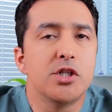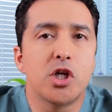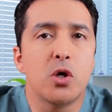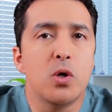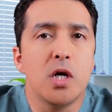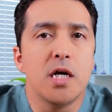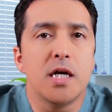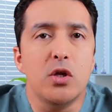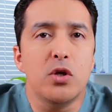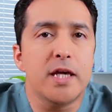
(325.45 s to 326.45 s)
So
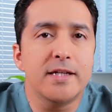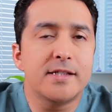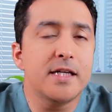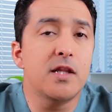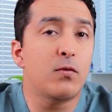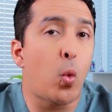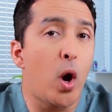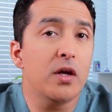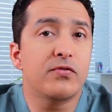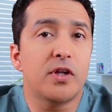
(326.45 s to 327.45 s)
you can see the
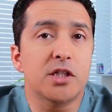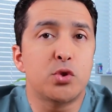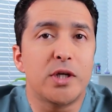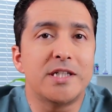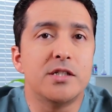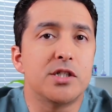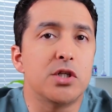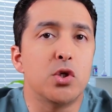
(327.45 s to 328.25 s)
wide fluctuations